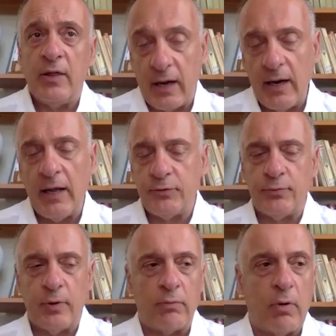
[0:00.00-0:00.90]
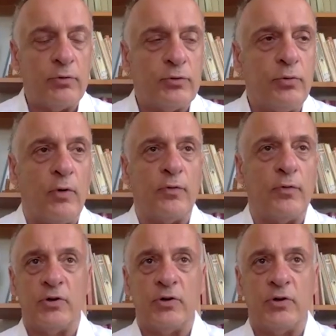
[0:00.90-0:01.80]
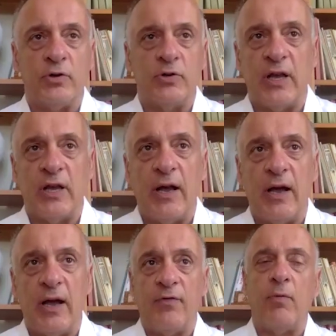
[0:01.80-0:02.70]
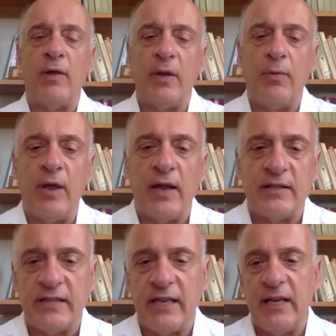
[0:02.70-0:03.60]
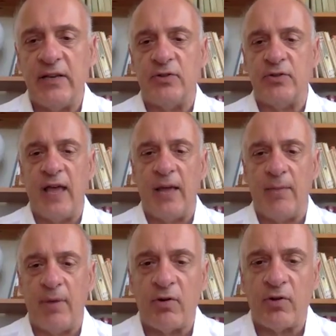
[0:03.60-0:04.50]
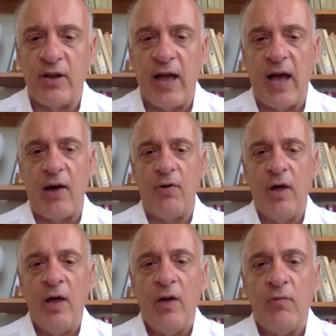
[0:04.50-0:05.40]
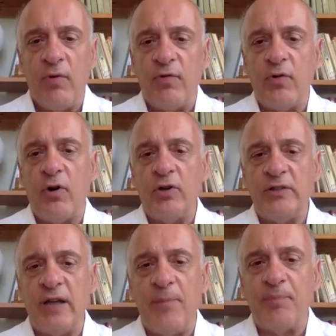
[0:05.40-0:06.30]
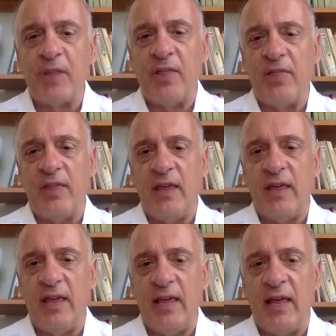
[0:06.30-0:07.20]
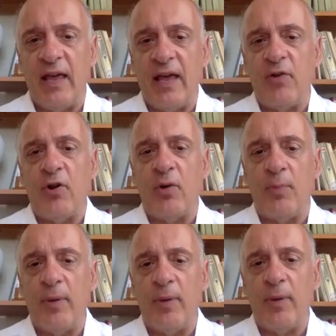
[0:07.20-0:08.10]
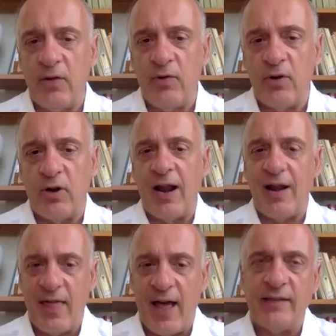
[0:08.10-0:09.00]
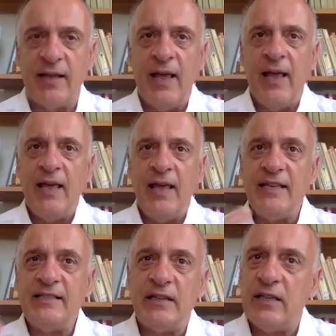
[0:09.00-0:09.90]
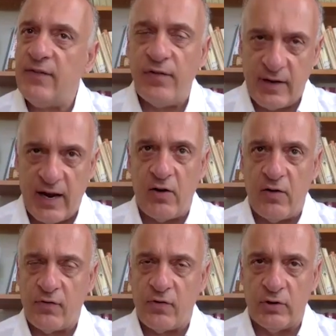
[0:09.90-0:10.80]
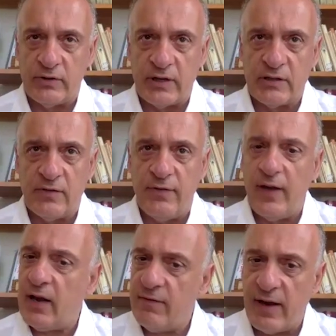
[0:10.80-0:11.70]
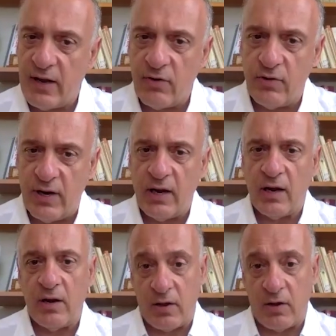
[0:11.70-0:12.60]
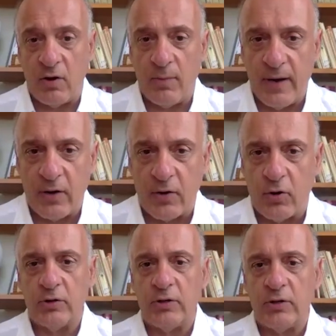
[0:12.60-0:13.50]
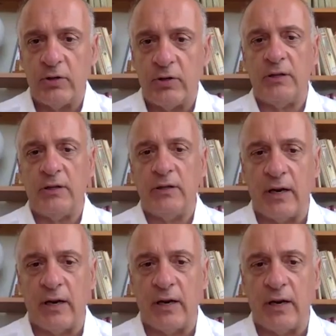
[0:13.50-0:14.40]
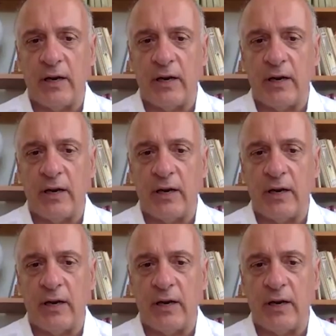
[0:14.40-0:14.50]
that led to World War II, of course, from the one that we are seeing today, because now we've got the European Union, and that is a different kind of context, very, very unique in the European continent, in how